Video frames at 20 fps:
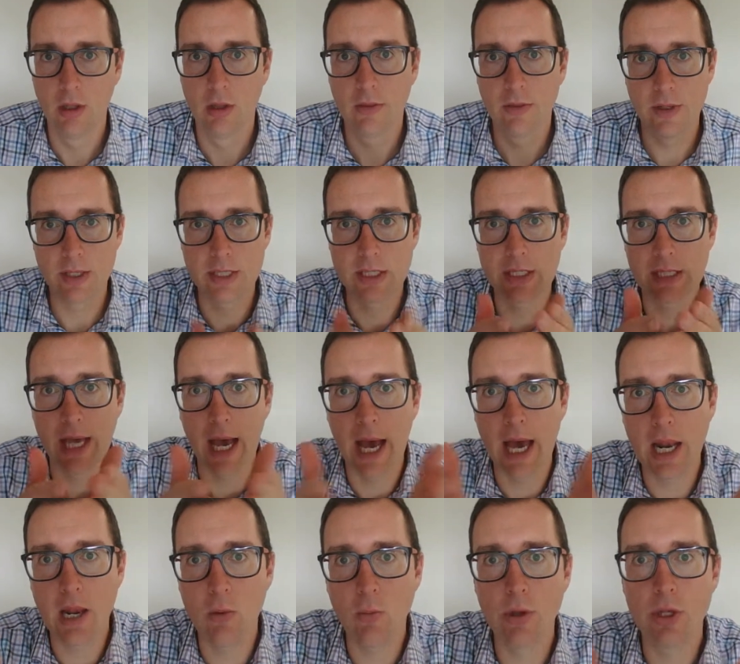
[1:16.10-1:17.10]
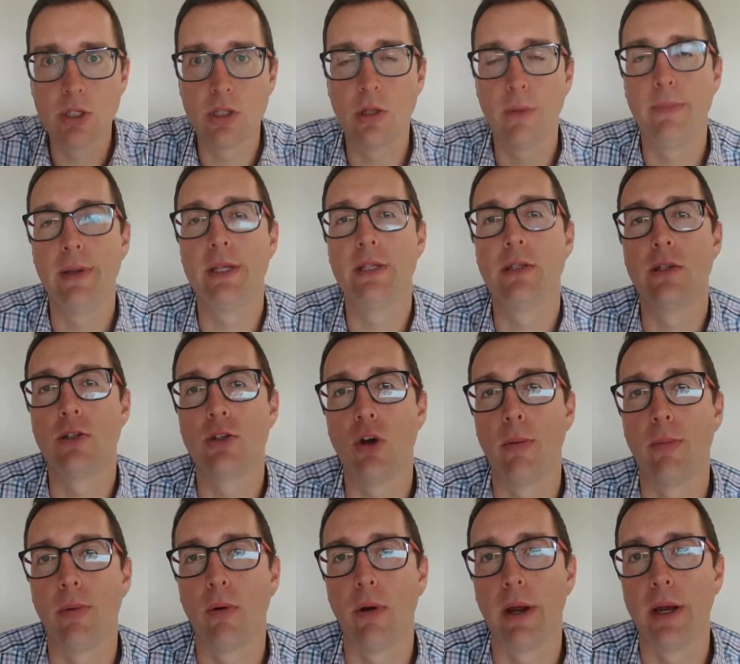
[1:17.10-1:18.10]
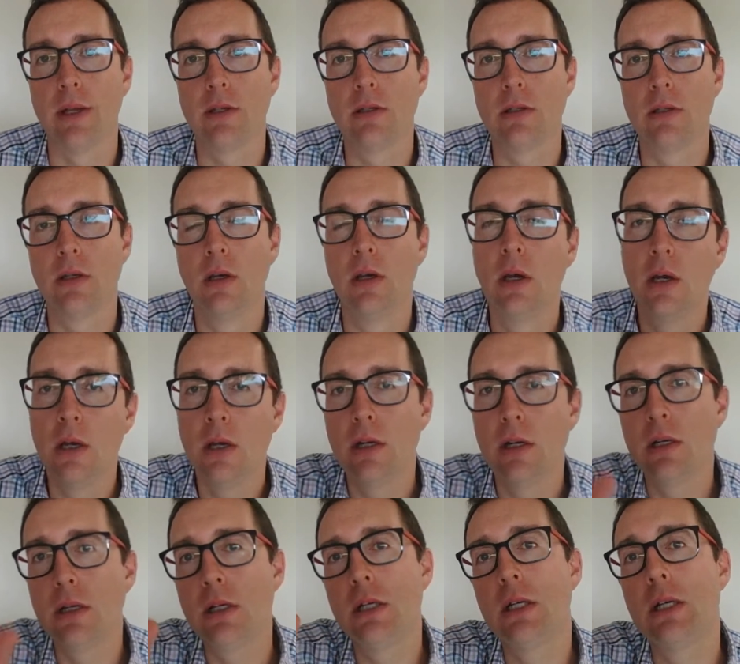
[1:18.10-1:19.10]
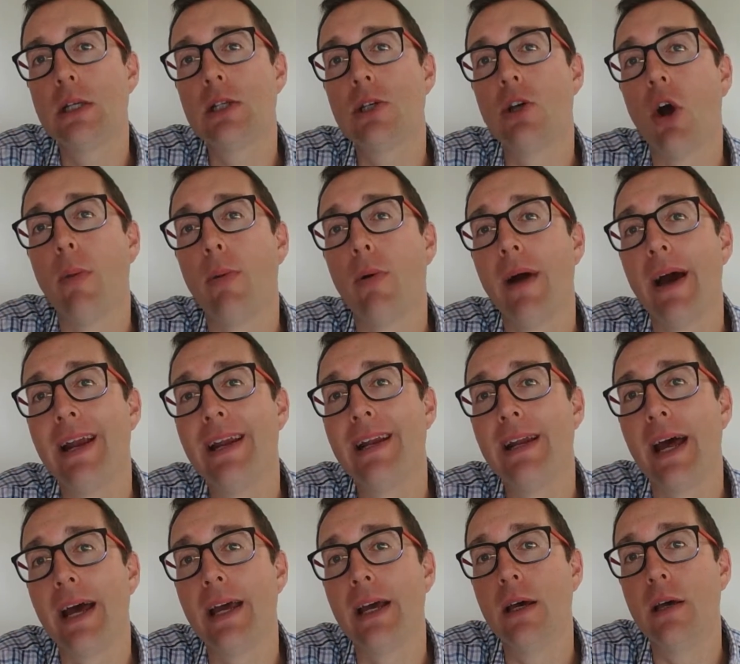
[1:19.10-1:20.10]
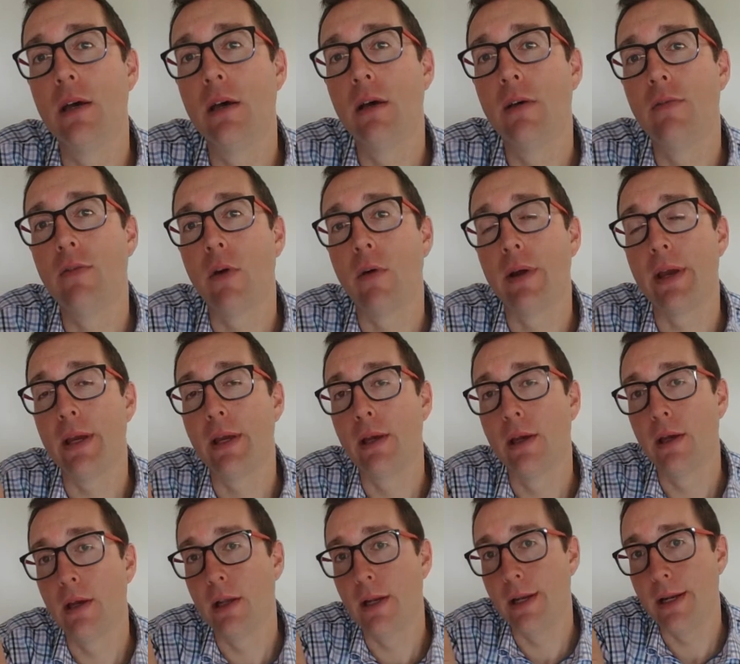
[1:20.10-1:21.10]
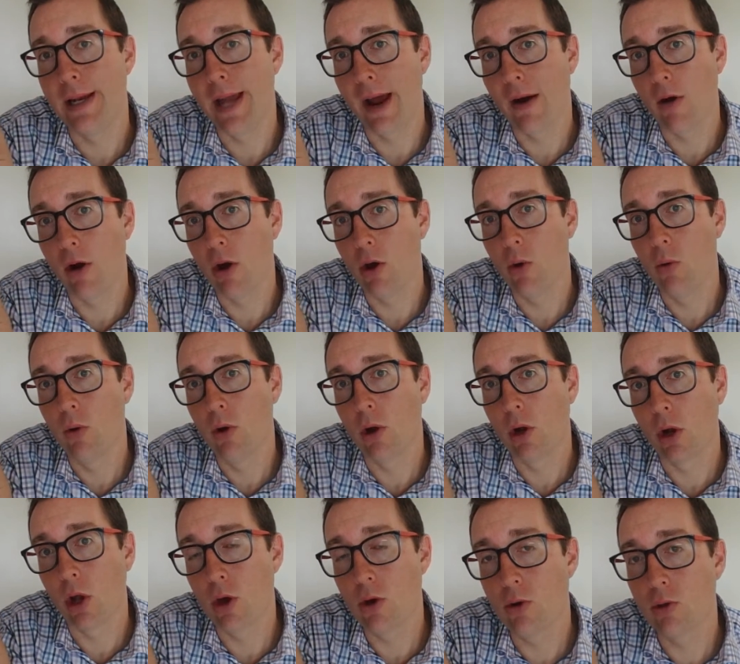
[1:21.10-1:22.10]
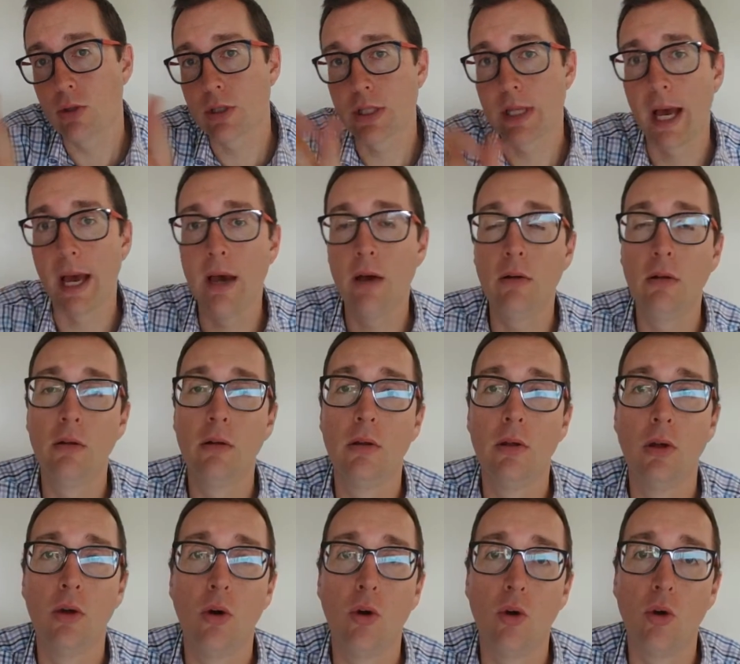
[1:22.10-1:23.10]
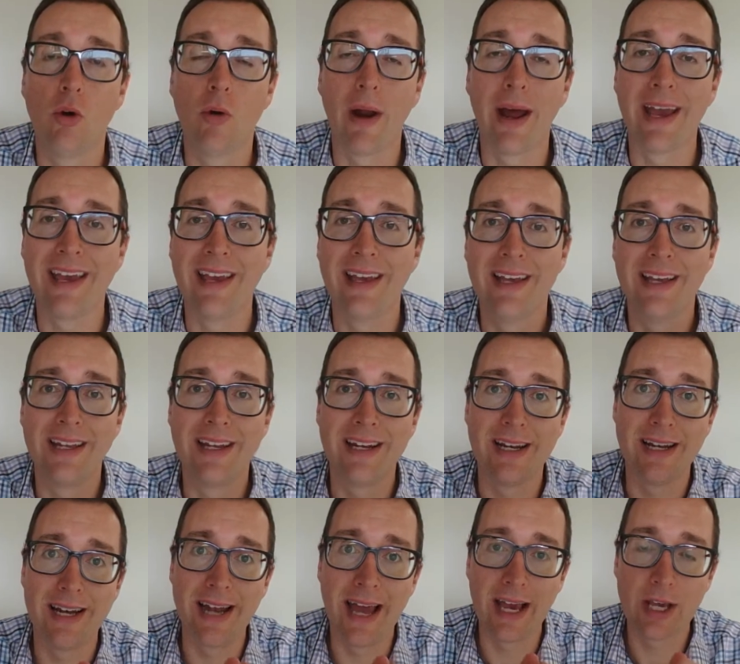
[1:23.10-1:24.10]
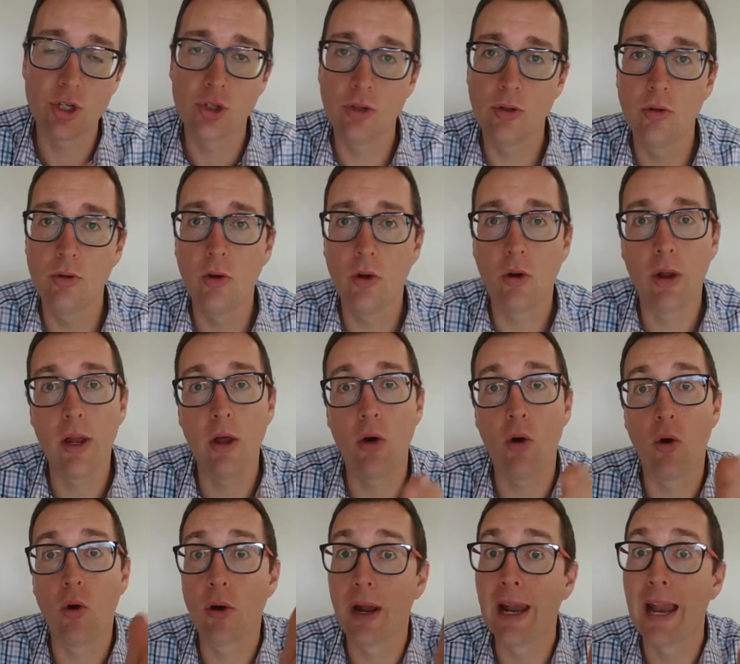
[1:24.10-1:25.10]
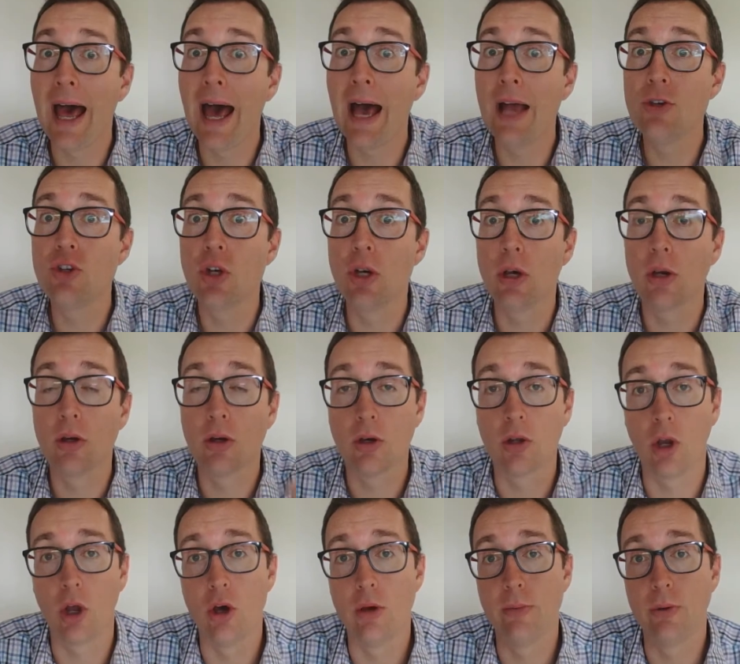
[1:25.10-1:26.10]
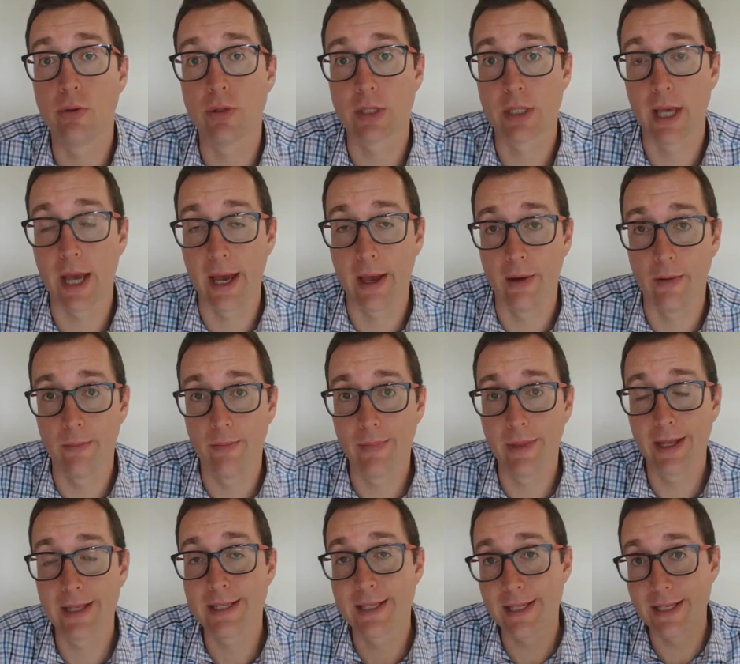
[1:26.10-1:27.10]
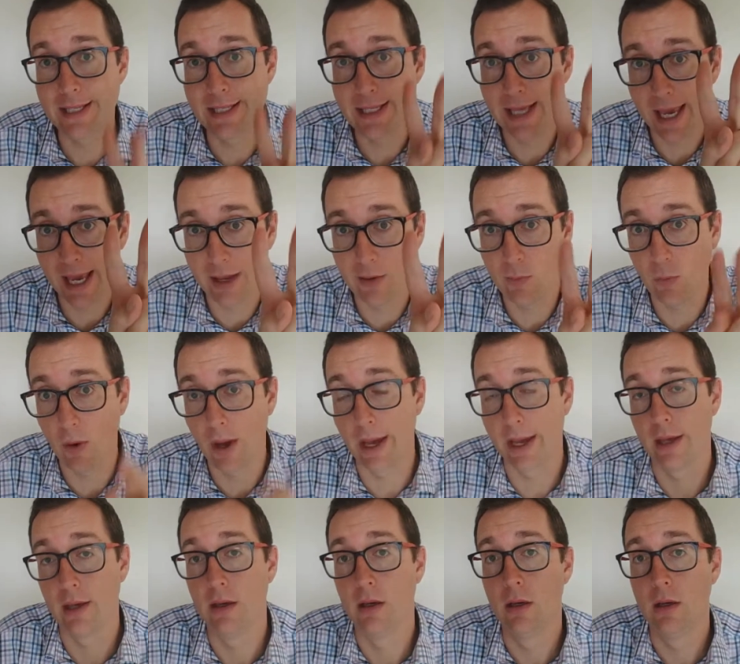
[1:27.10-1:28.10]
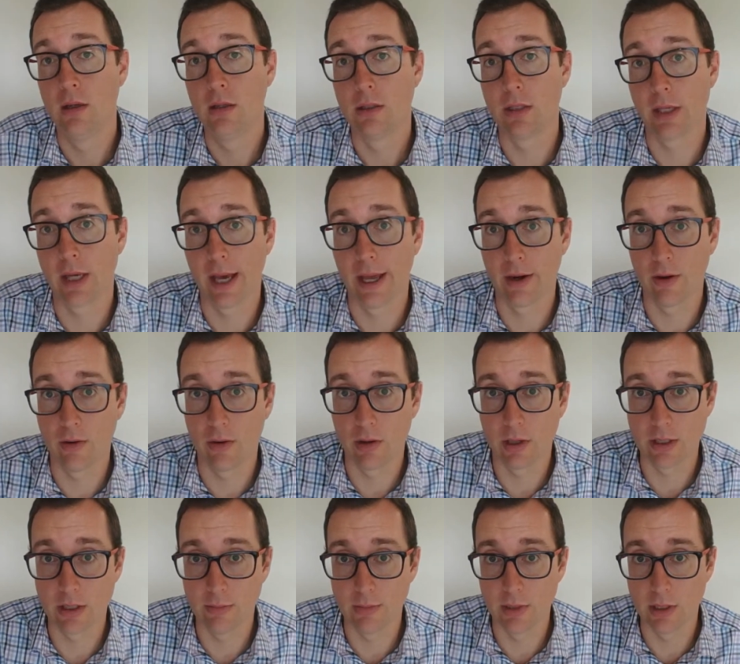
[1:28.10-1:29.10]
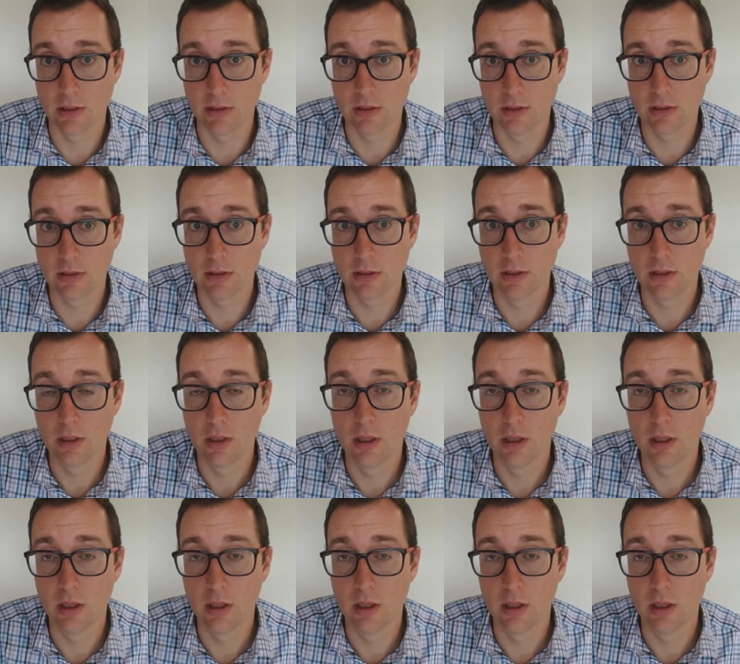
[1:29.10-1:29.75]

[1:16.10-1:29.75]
The scale in which the business operates. Does it operate at a very narrow local scale or a national or a larger global scale? It's the second way to categorize a business.